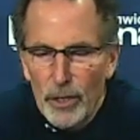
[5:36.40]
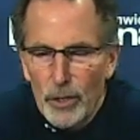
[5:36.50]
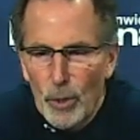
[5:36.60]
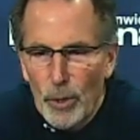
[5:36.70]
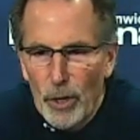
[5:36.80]

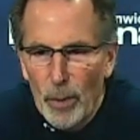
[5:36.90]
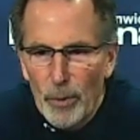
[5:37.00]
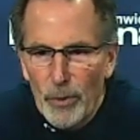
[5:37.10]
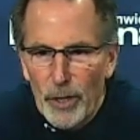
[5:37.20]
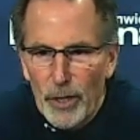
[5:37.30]
going on
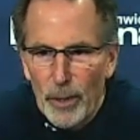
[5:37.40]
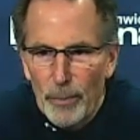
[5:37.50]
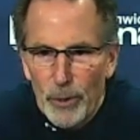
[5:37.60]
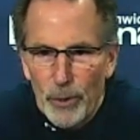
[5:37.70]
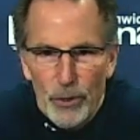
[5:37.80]
with your club.
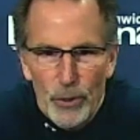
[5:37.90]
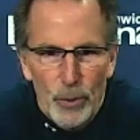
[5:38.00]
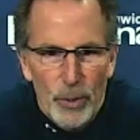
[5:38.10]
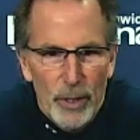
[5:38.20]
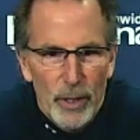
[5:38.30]

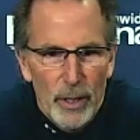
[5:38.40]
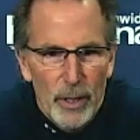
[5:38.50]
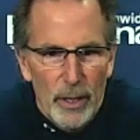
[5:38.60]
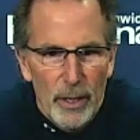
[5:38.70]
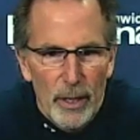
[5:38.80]
You
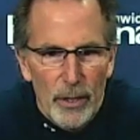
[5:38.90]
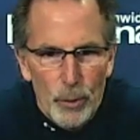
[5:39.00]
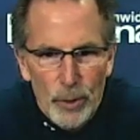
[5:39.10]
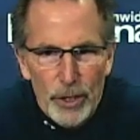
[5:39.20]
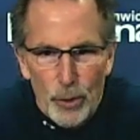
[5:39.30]

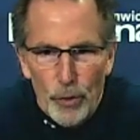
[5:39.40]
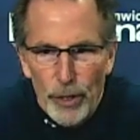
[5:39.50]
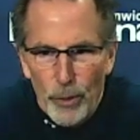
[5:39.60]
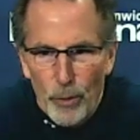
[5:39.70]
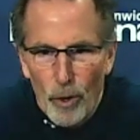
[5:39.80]
need to
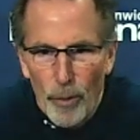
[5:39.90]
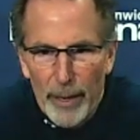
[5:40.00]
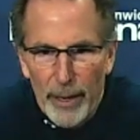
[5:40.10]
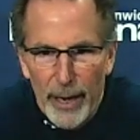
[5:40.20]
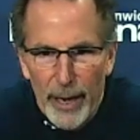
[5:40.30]
read the room
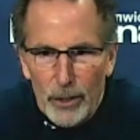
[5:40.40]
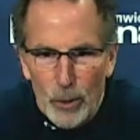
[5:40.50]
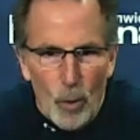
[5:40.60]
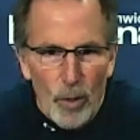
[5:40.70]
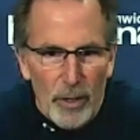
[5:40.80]
and act
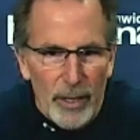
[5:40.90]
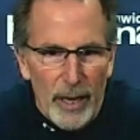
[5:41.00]
accordingly.